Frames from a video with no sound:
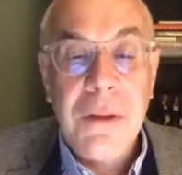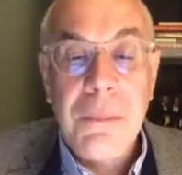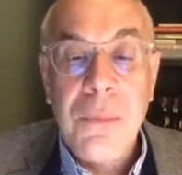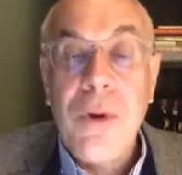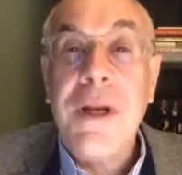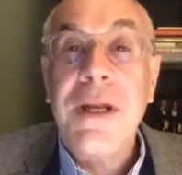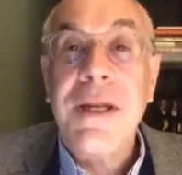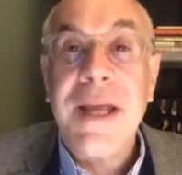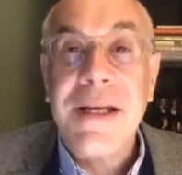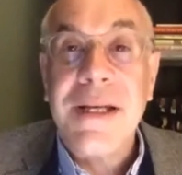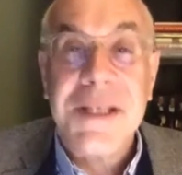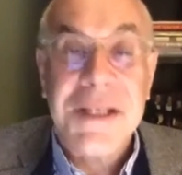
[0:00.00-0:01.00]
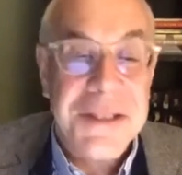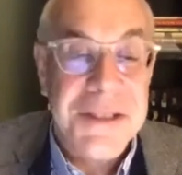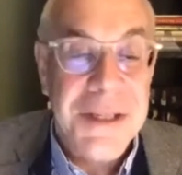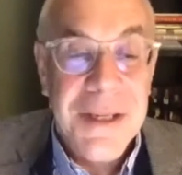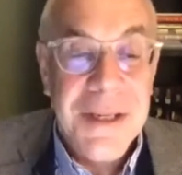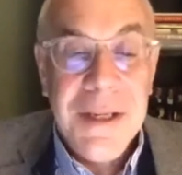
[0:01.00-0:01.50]
Born in Texas,
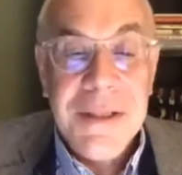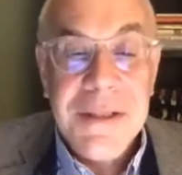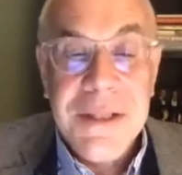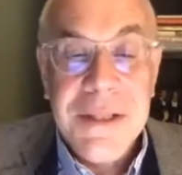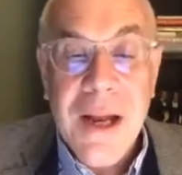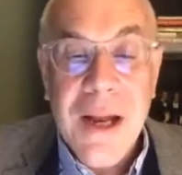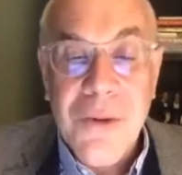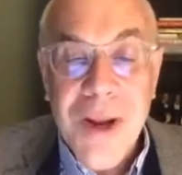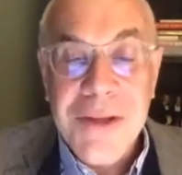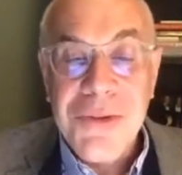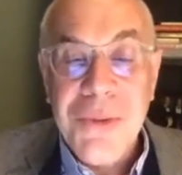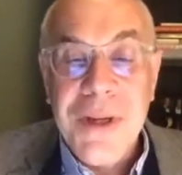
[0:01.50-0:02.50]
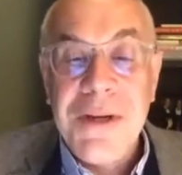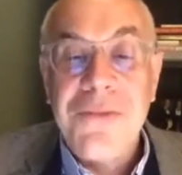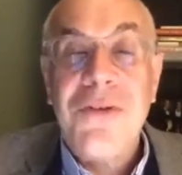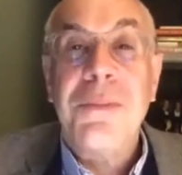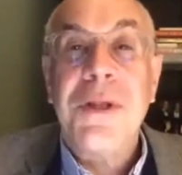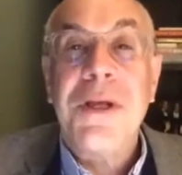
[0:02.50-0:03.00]
Scott graduated
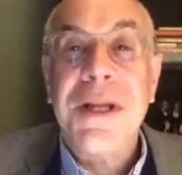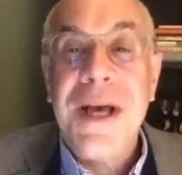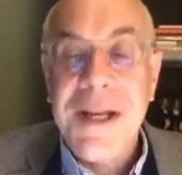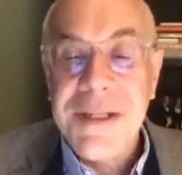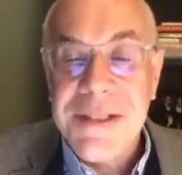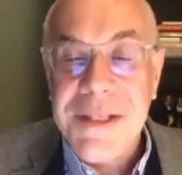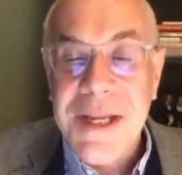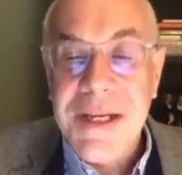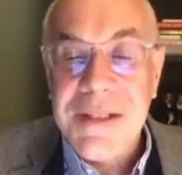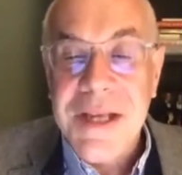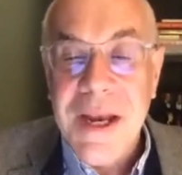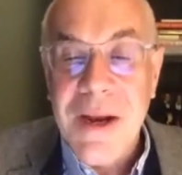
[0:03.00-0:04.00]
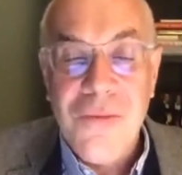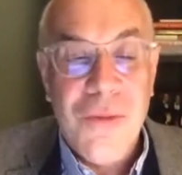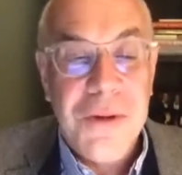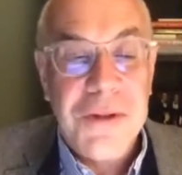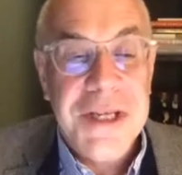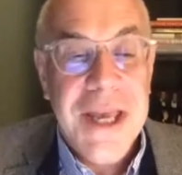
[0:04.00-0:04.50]
from the United States Air
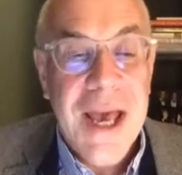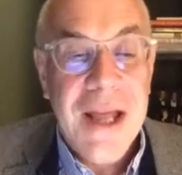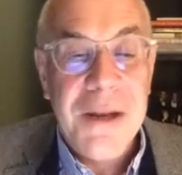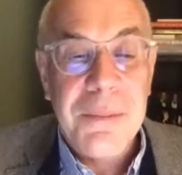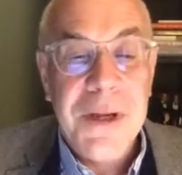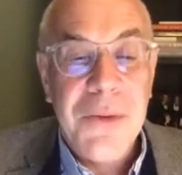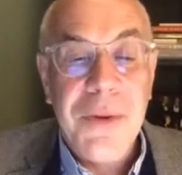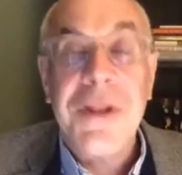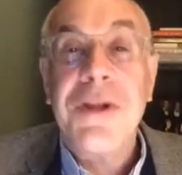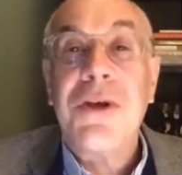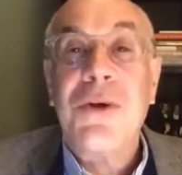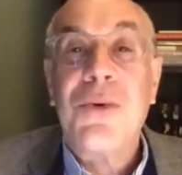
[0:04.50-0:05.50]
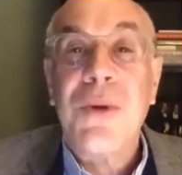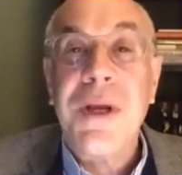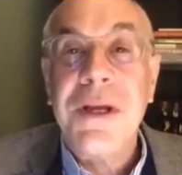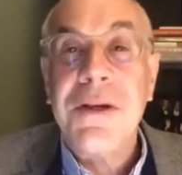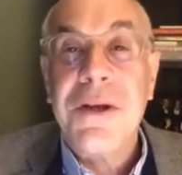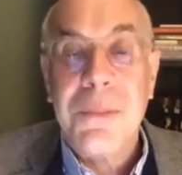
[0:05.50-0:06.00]
Force Academy with a
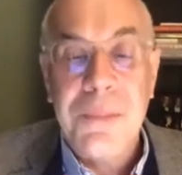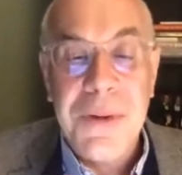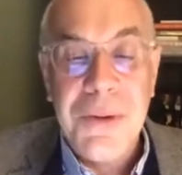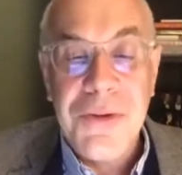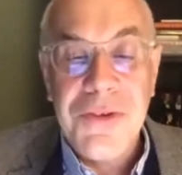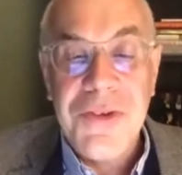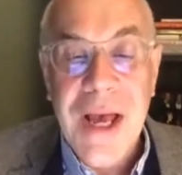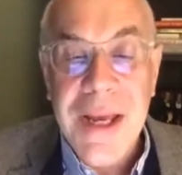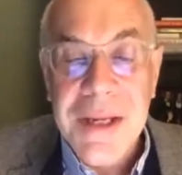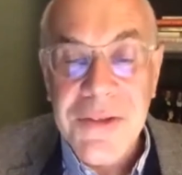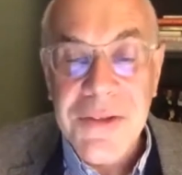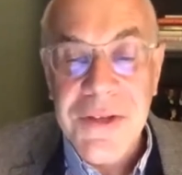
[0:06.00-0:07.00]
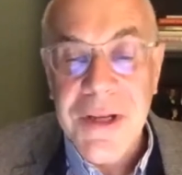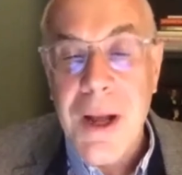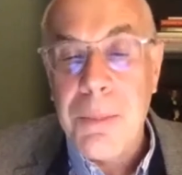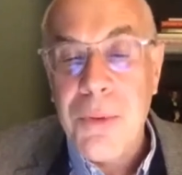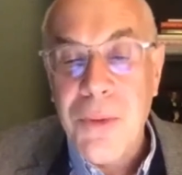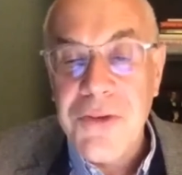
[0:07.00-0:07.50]
degree in computer science and
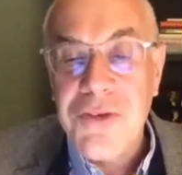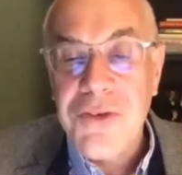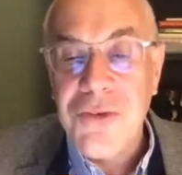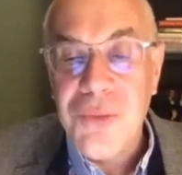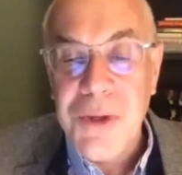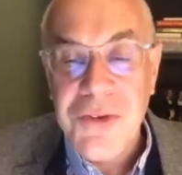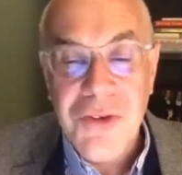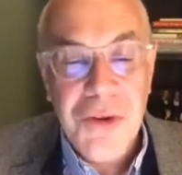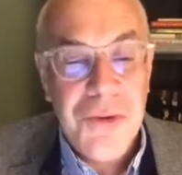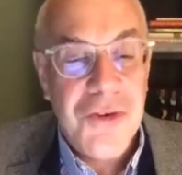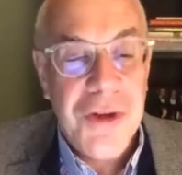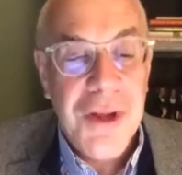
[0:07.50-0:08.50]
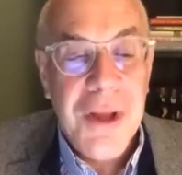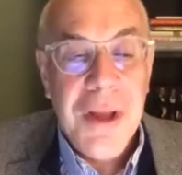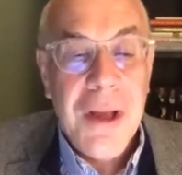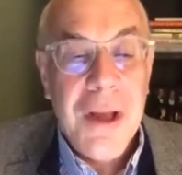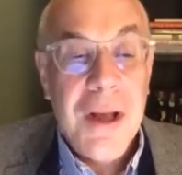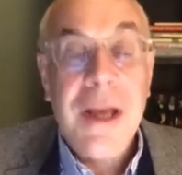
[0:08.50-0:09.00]
operations research,
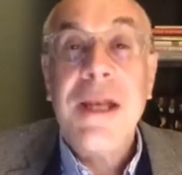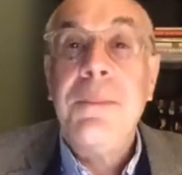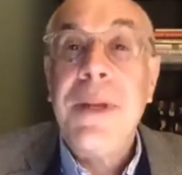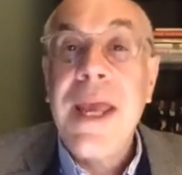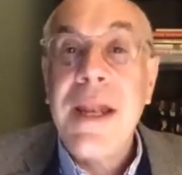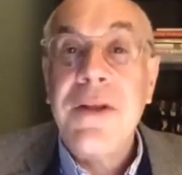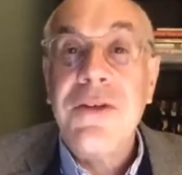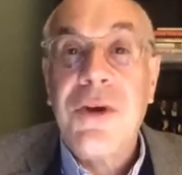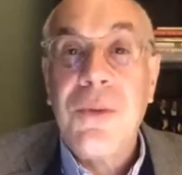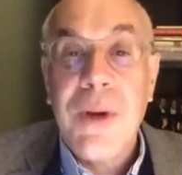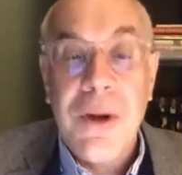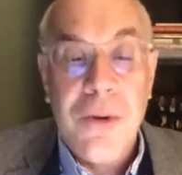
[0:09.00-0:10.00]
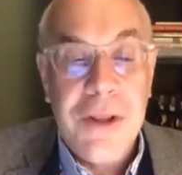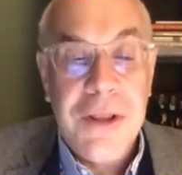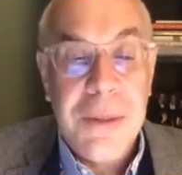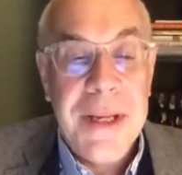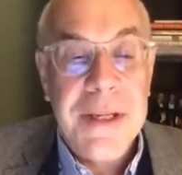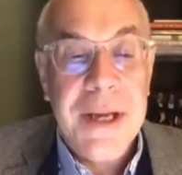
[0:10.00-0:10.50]
and he began his career at the
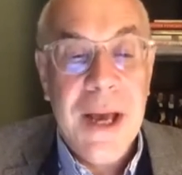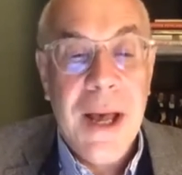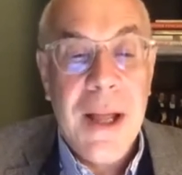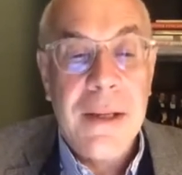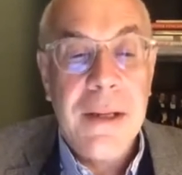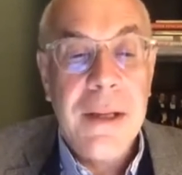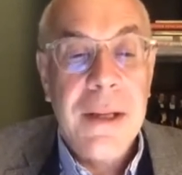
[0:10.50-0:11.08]
Pentagon.